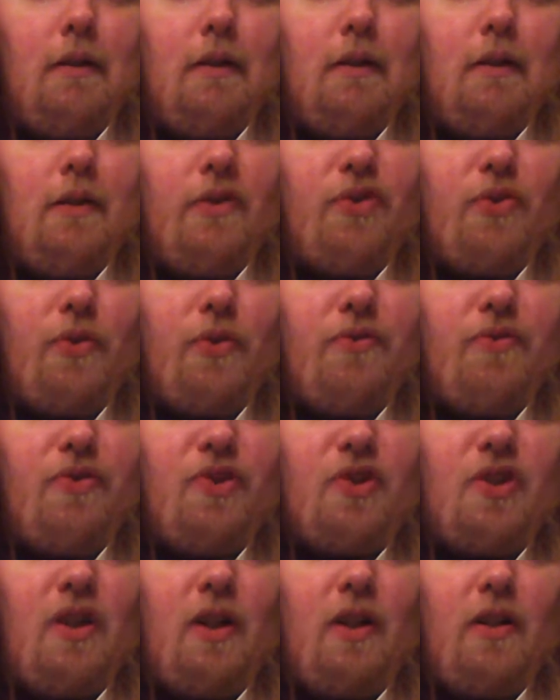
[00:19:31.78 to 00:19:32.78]
sort of
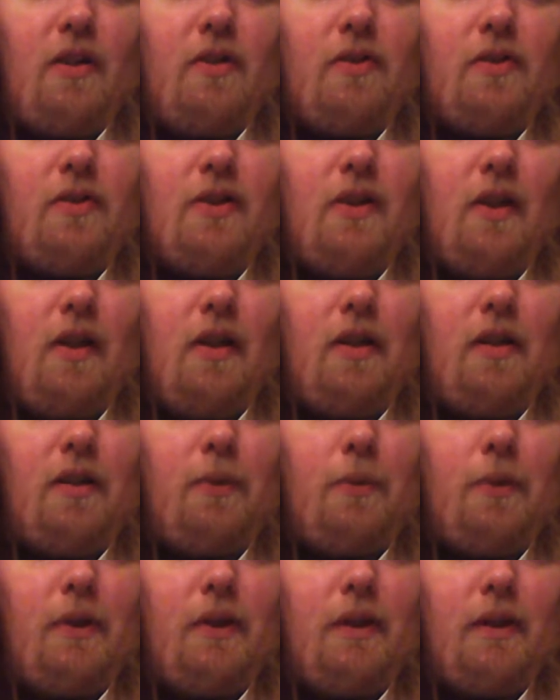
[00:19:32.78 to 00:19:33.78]
style to the
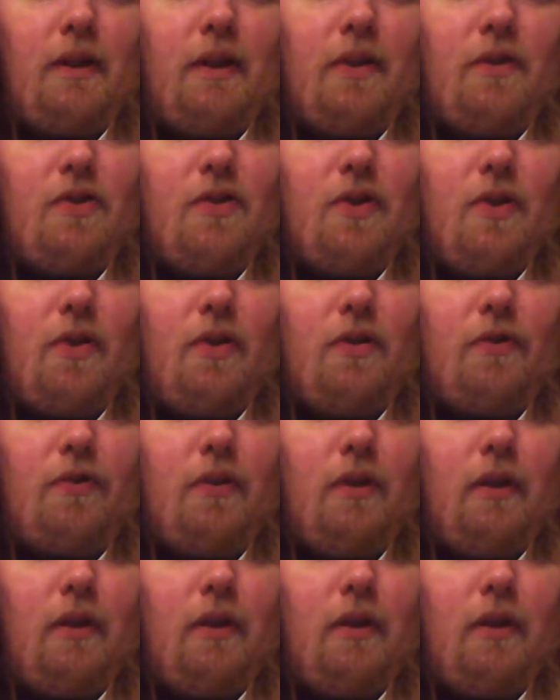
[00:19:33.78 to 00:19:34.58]
line work and stuff.